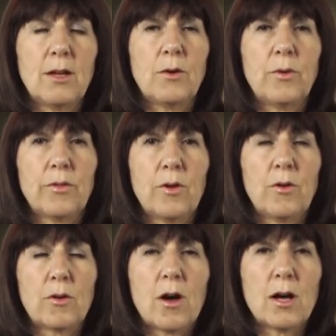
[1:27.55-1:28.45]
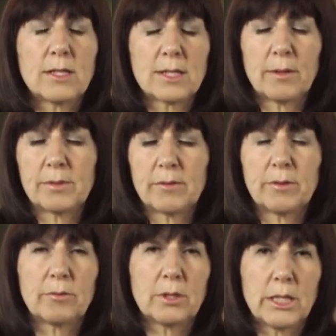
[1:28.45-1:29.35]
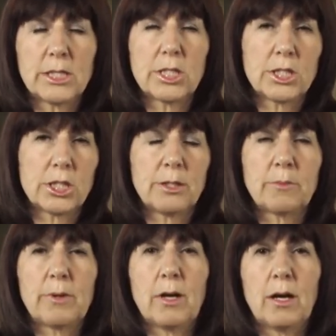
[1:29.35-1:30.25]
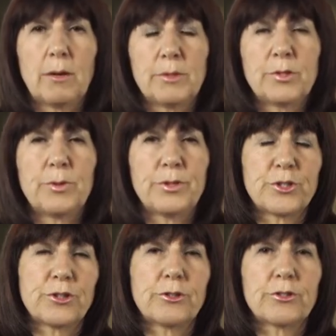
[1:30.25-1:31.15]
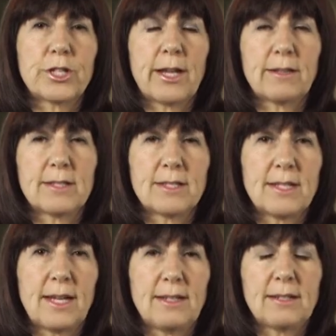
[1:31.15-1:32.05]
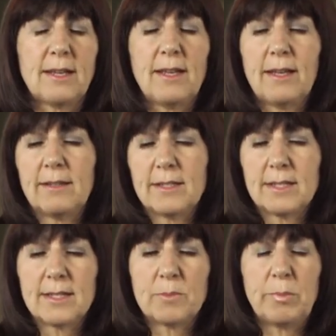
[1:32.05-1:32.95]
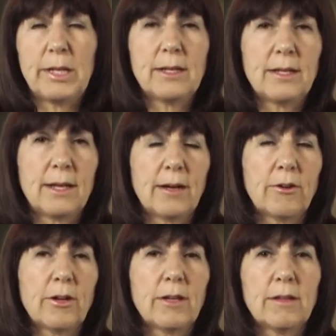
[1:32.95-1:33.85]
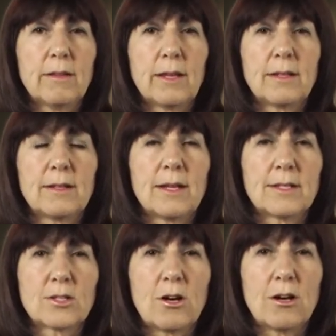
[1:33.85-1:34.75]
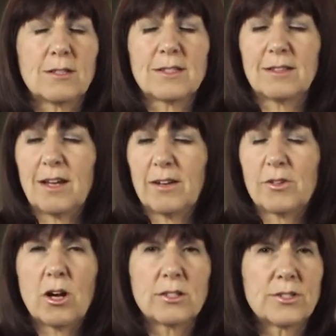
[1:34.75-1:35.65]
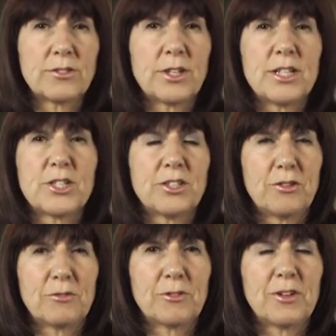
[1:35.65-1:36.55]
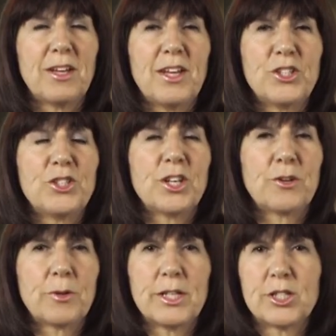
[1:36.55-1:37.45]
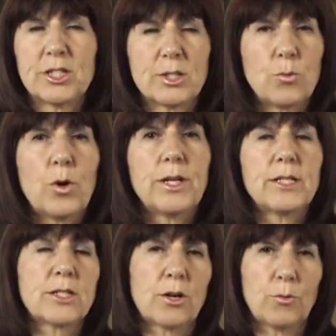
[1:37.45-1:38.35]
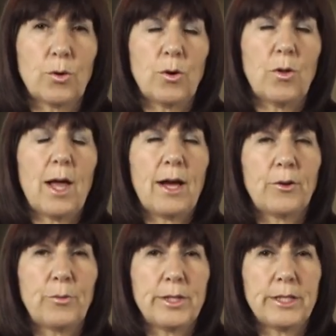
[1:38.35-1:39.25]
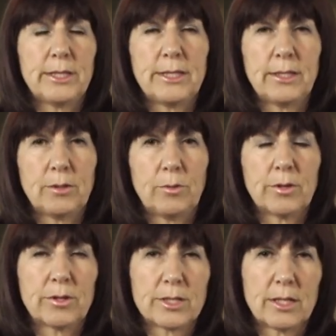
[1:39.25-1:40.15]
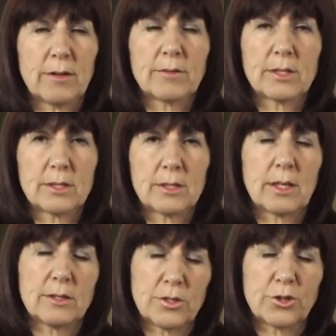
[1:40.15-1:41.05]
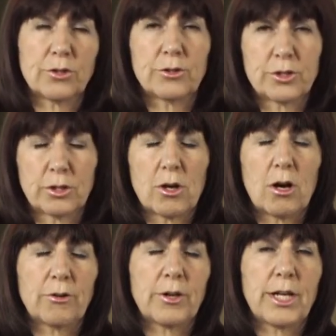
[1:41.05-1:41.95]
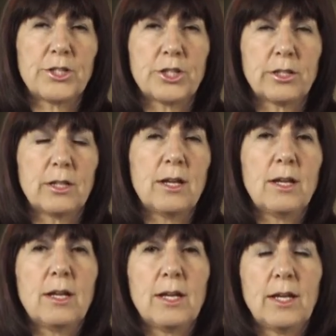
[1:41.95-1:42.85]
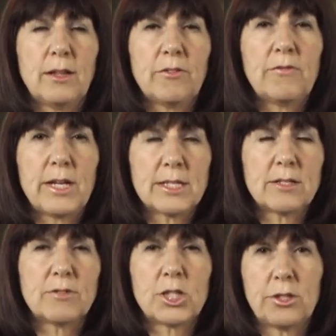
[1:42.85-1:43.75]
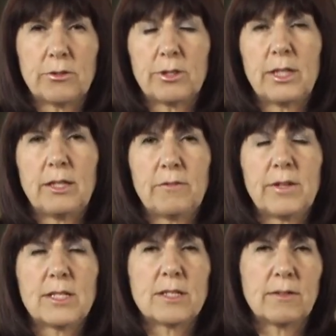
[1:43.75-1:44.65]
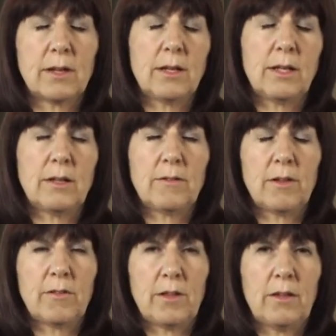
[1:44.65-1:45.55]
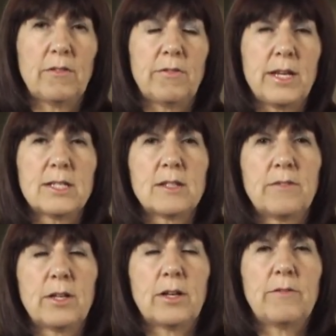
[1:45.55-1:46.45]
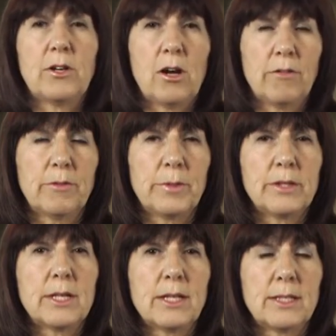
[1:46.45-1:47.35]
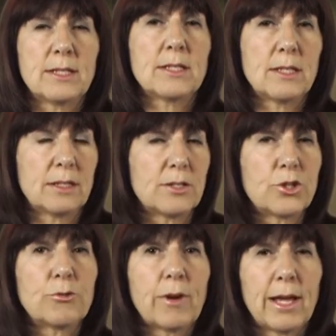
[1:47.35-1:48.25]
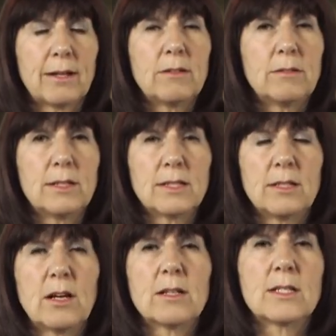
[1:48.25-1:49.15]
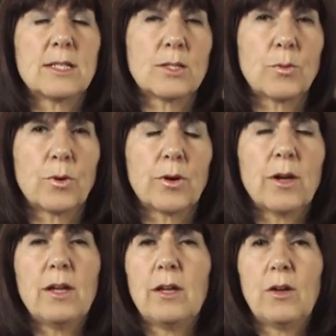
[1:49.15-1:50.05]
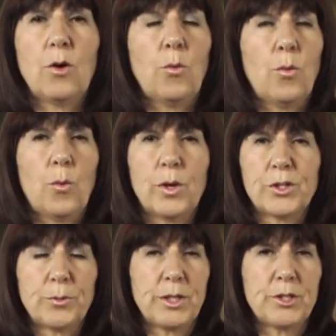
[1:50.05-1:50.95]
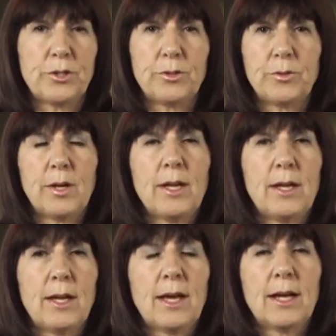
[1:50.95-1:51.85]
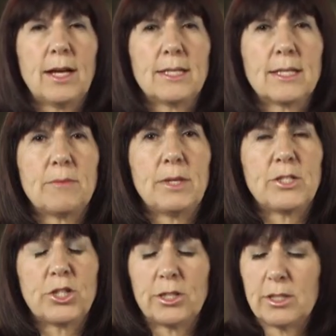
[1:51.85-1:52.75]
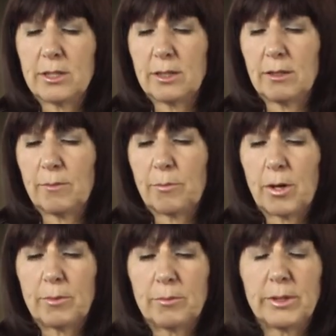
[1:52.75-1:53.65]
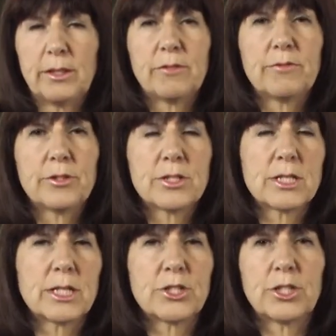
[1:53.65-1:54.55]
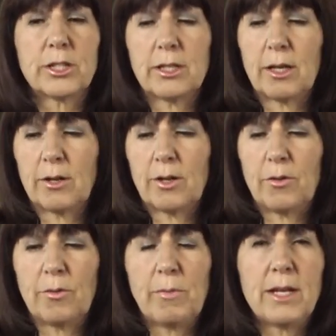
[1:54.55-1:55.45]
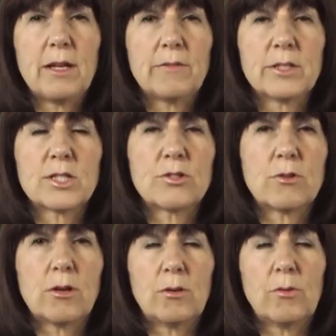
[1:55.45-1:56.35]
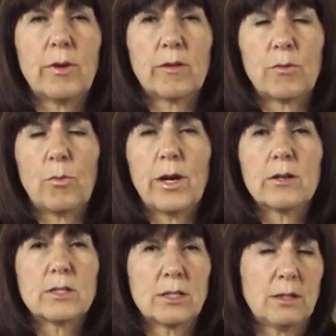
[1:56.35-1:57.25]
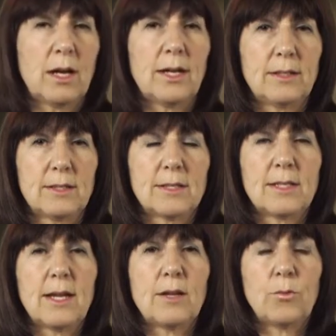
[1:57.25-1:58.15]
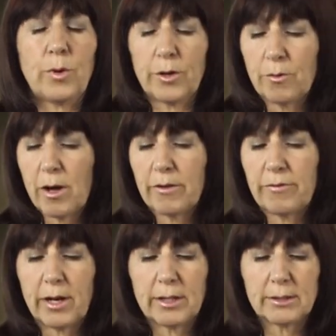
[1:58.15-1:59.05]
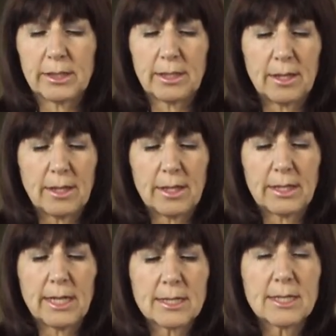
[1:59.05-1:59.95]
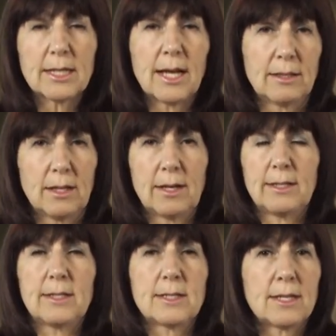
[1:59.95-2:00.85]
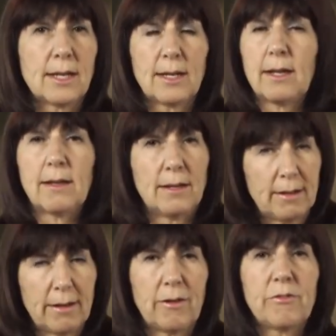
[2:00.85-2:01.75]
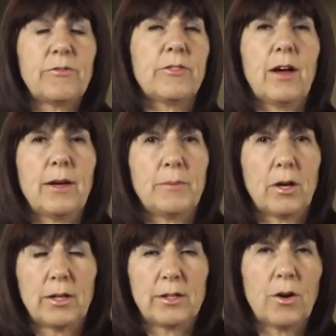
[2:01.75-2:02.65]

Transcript: with the whole concept of the relationship between the church and the state. This has been an area that has caused a lot of consternation over generations. What is our role? How do we deal with ourselves as the church, the congregation, in the face of tyranny, in the face of a government that is as tyrannical as the Nazis were? What do we do? As I mentioned probably in the first session, many of us struggle with where's the line in the sand? Where do I finally get to that line and say, enough, I'm not